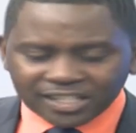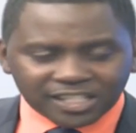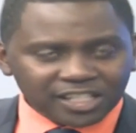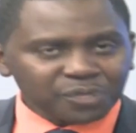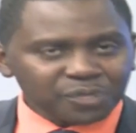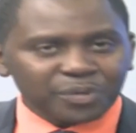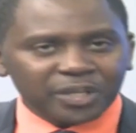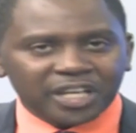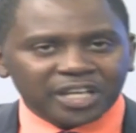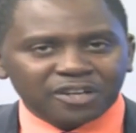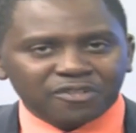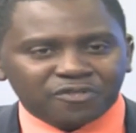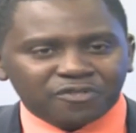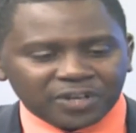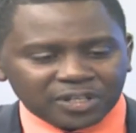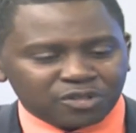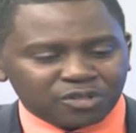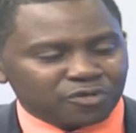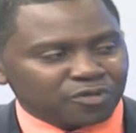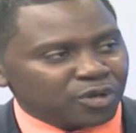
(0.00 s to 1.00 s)
let's just begin,
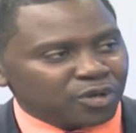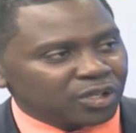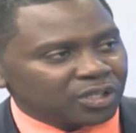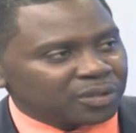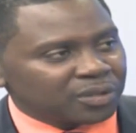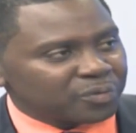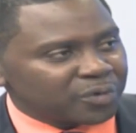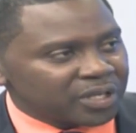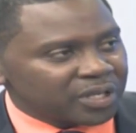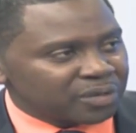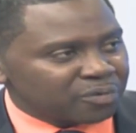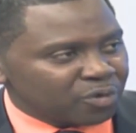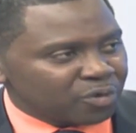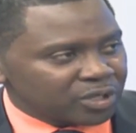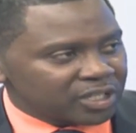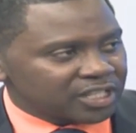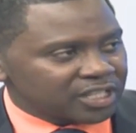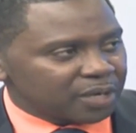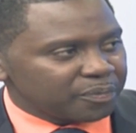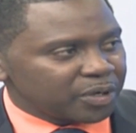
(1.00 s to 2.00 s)
first of all, with
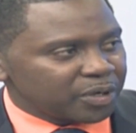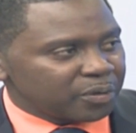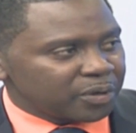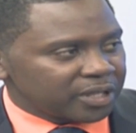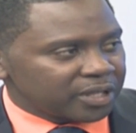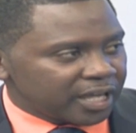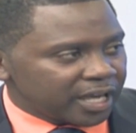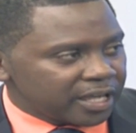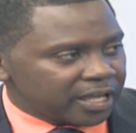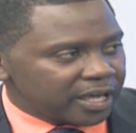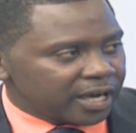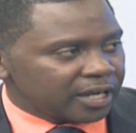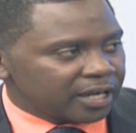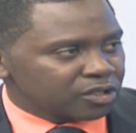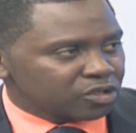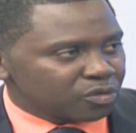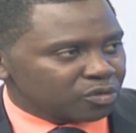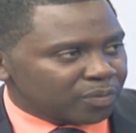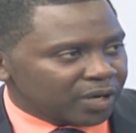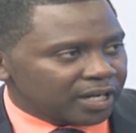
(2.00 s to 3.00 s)
what is happening with Kenya
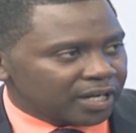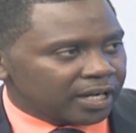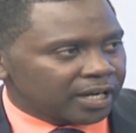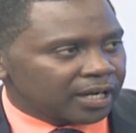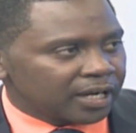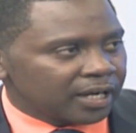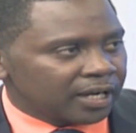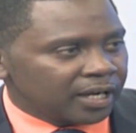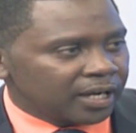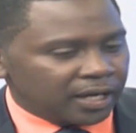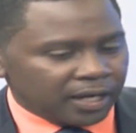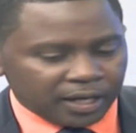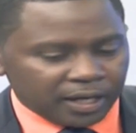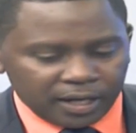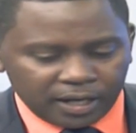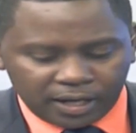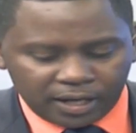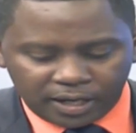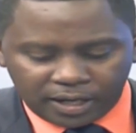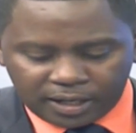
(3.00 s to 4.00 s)
and Somalia,
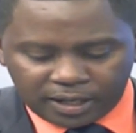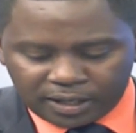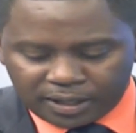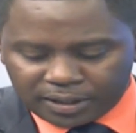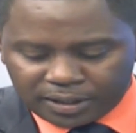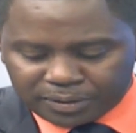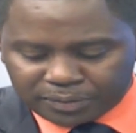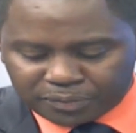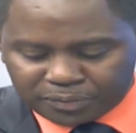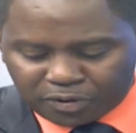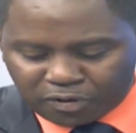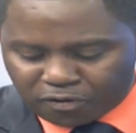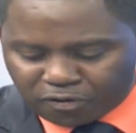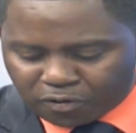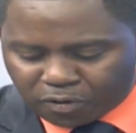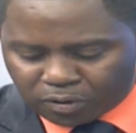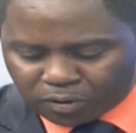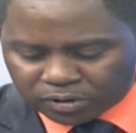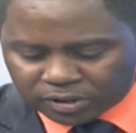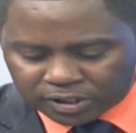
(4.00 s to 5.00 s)

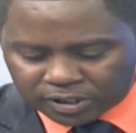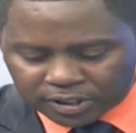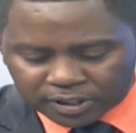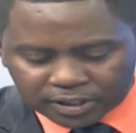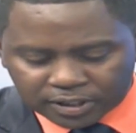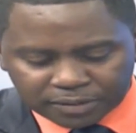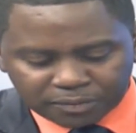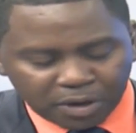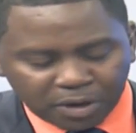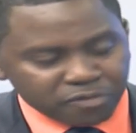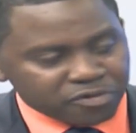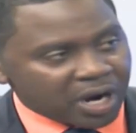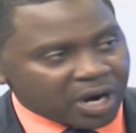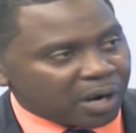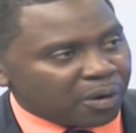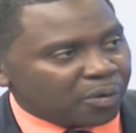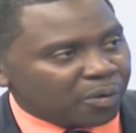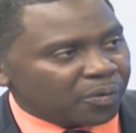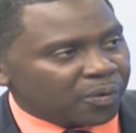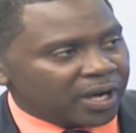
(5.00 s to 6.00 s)
of course, a
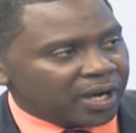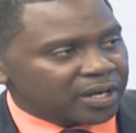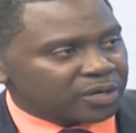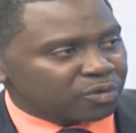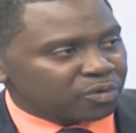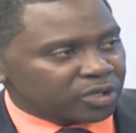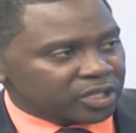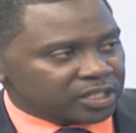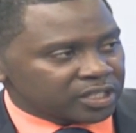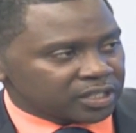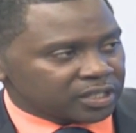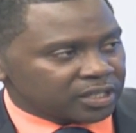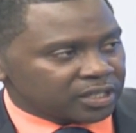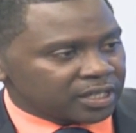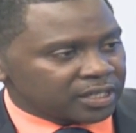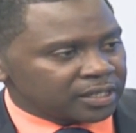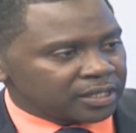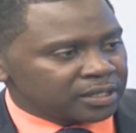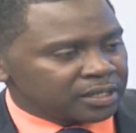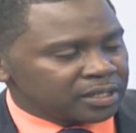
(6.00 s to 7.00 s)
row, and what
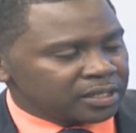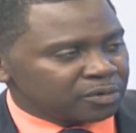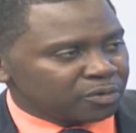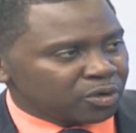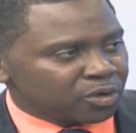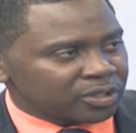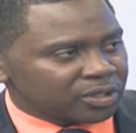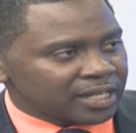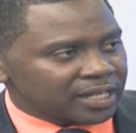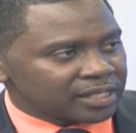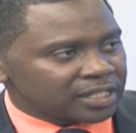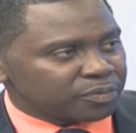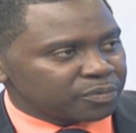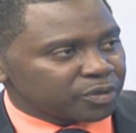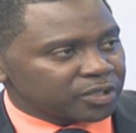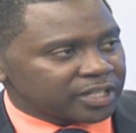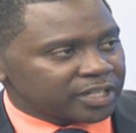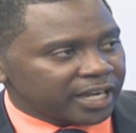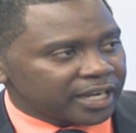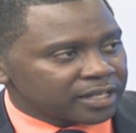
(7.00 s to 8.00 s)
does it
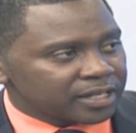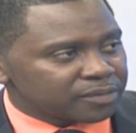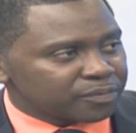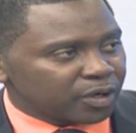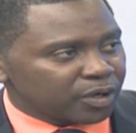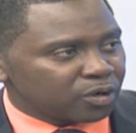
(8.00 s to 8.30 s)
portend?